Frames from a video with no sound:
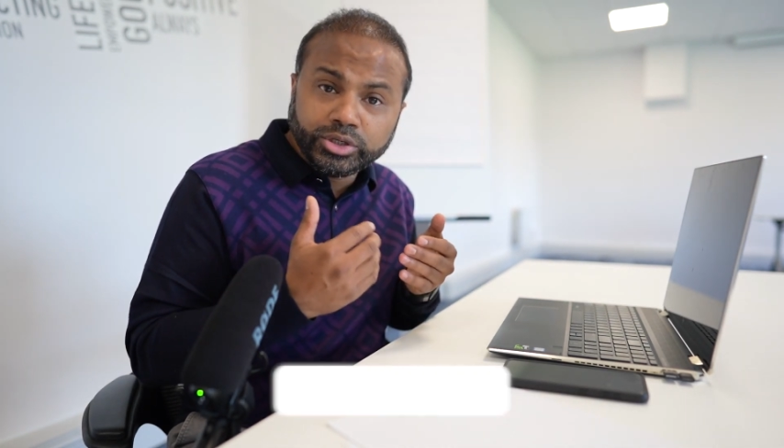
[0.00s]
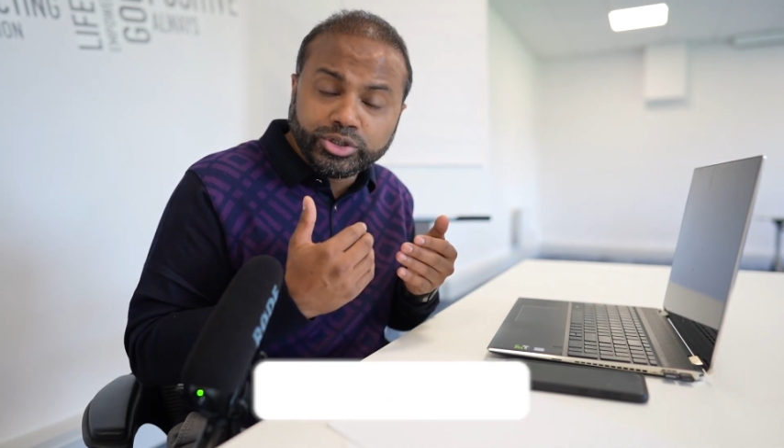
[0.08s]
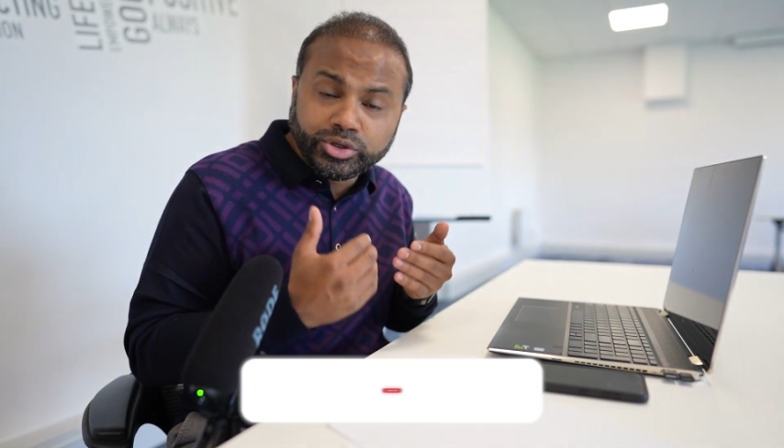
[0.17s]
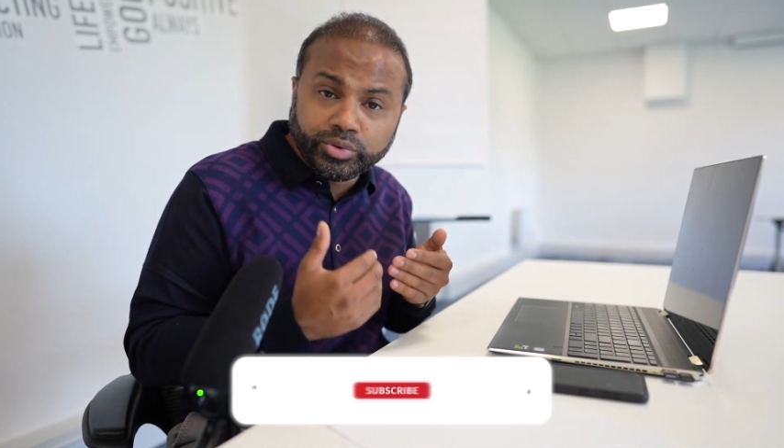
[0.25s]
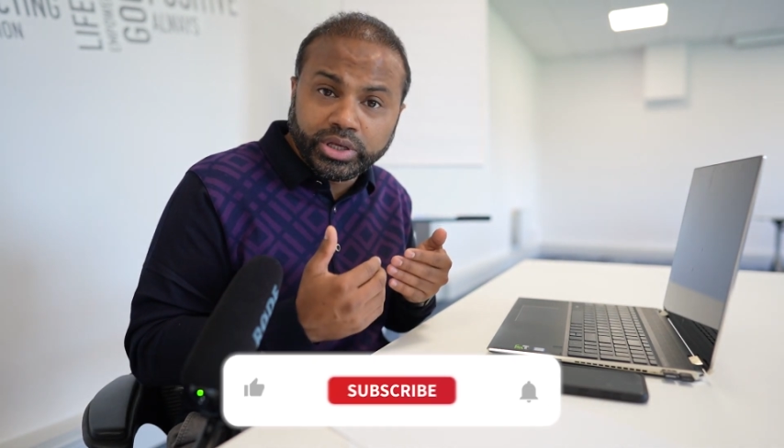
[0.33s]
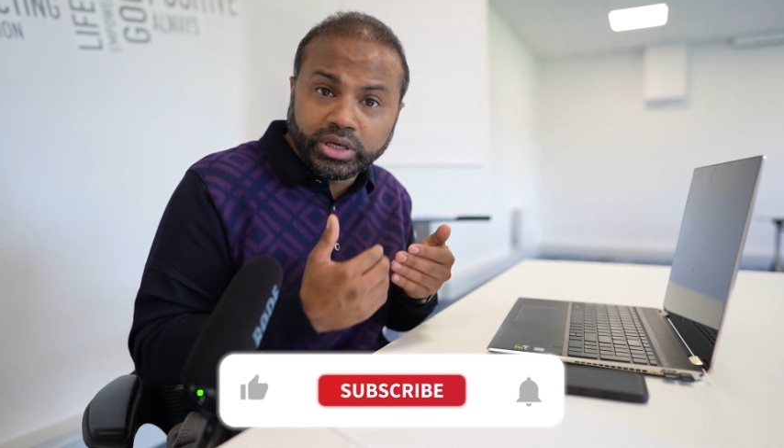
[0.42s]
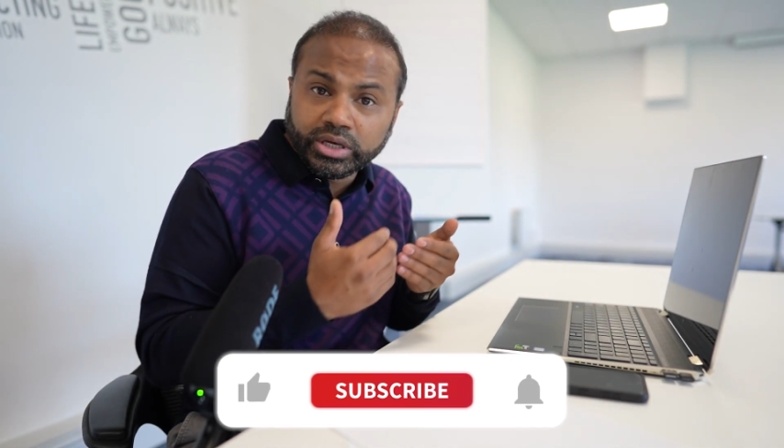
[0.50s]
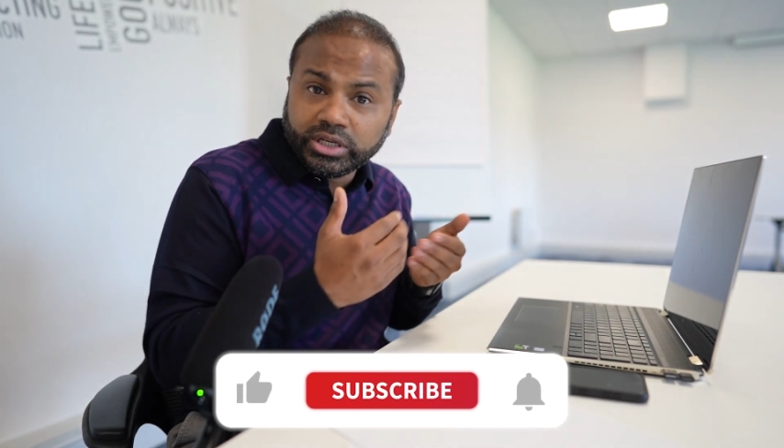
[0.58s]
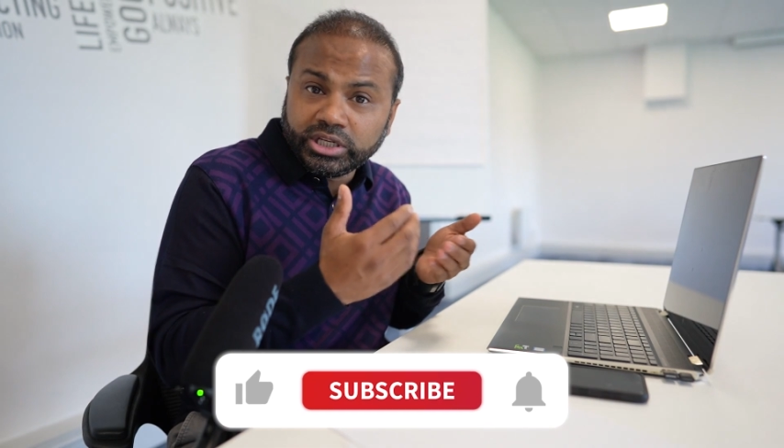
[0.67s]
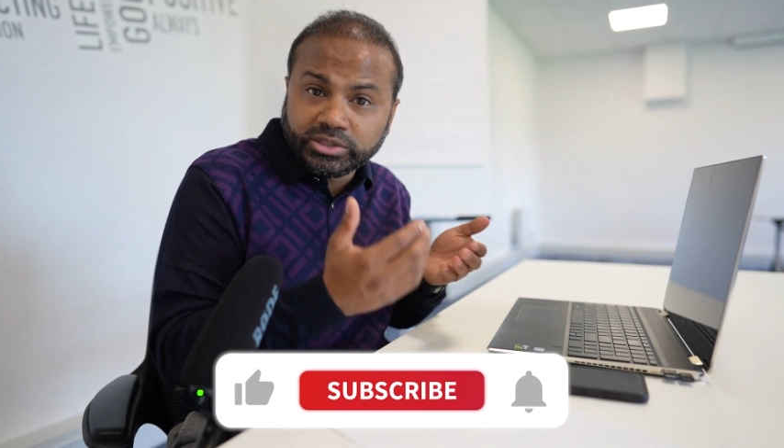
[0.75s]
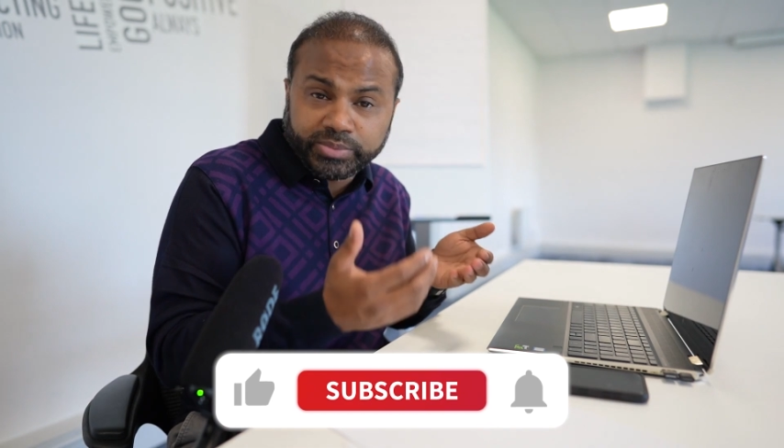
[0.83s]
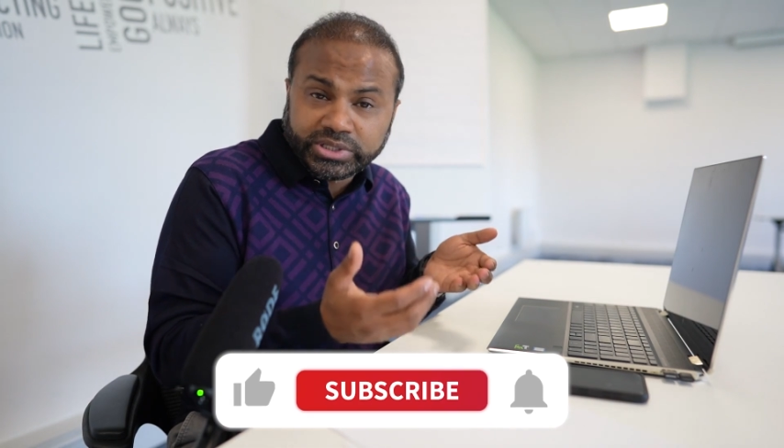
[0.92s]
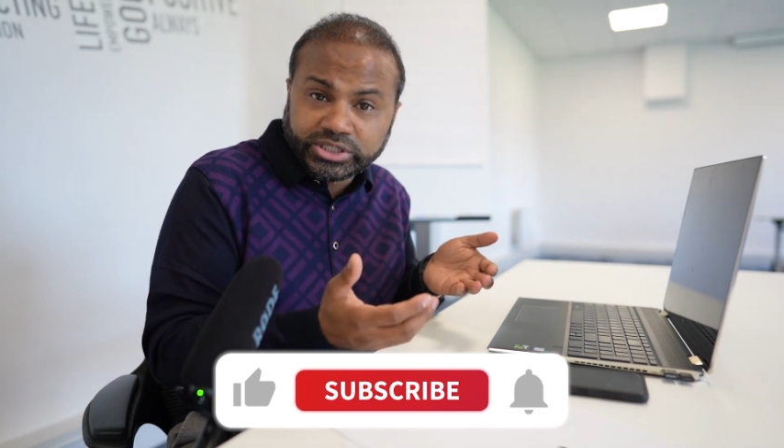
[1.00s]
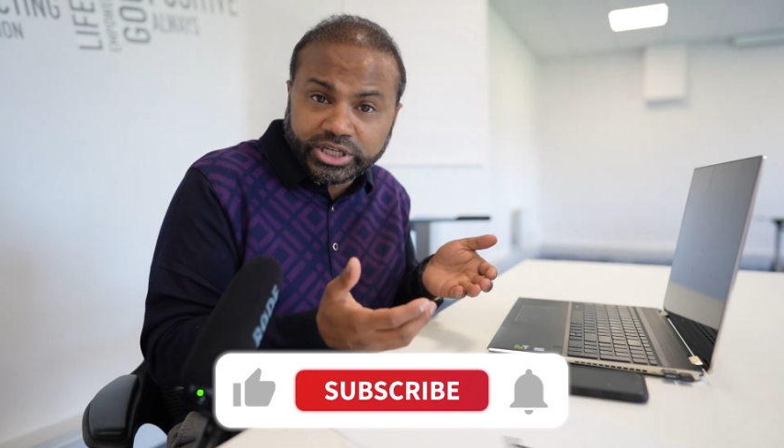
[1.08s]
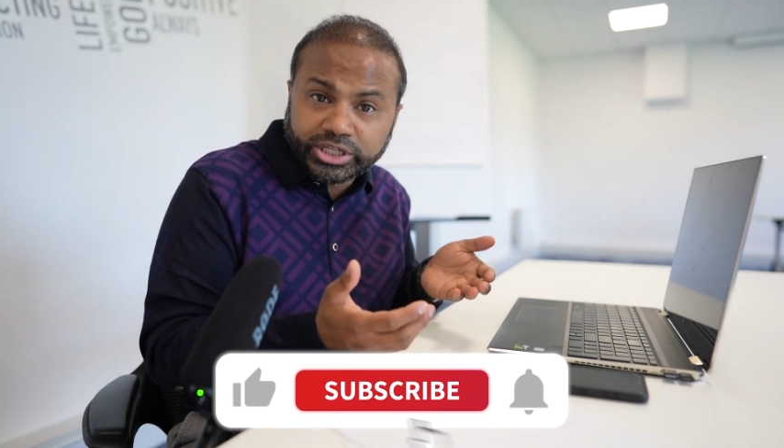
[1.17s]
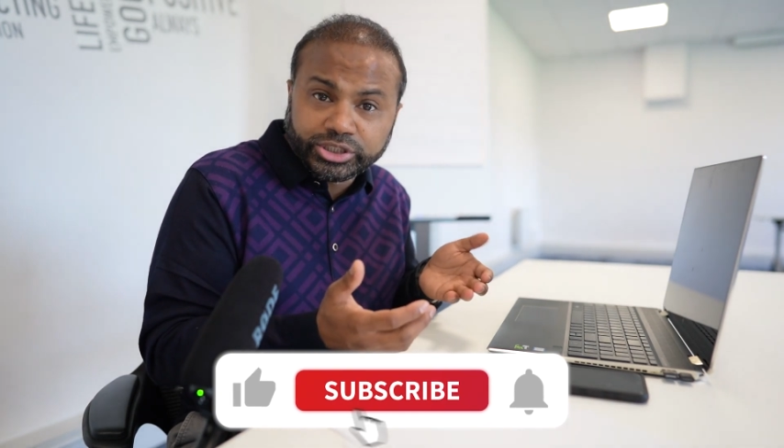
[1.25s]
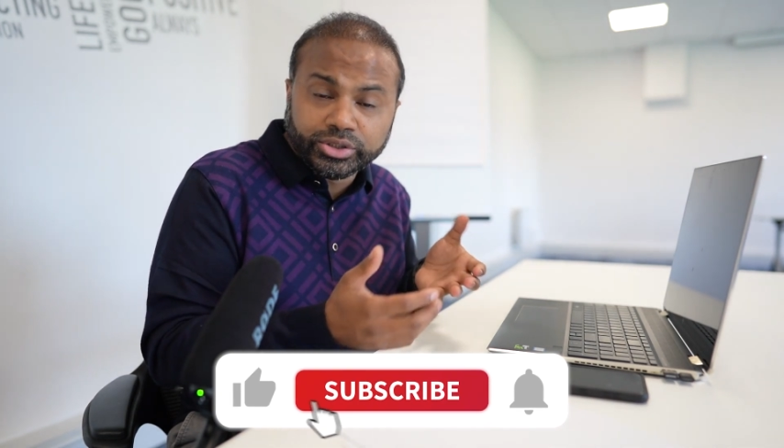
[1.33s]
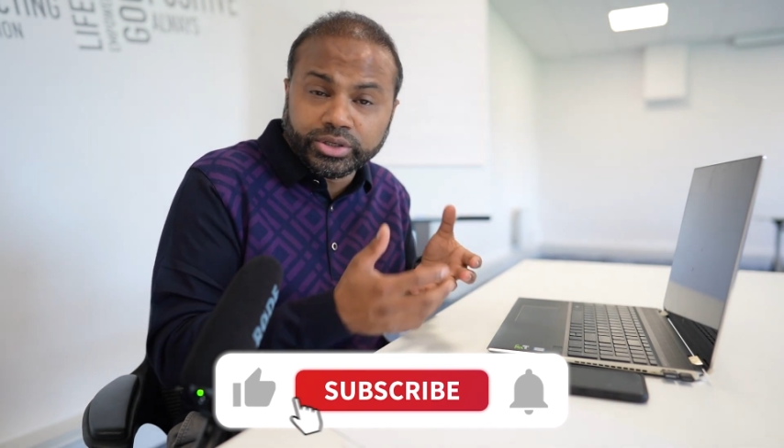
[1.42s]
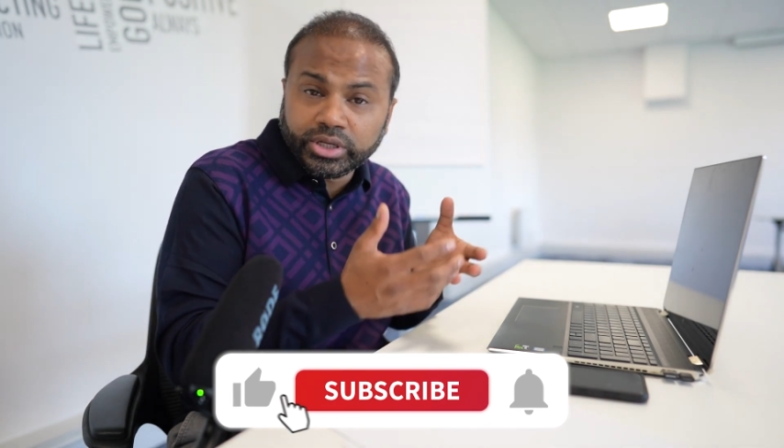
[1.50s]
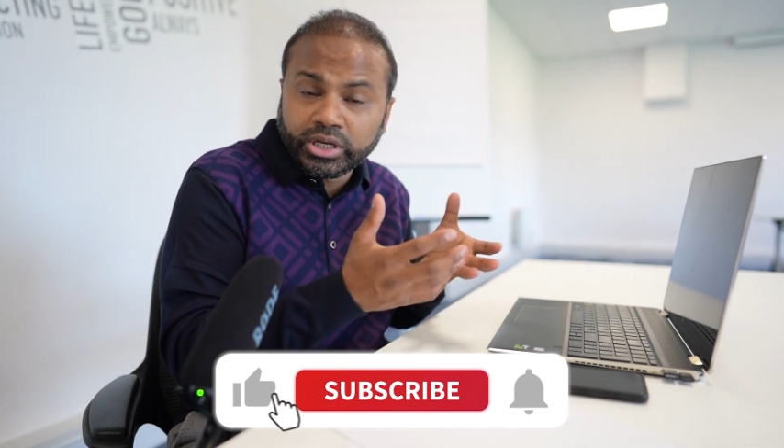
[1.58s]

during dispensation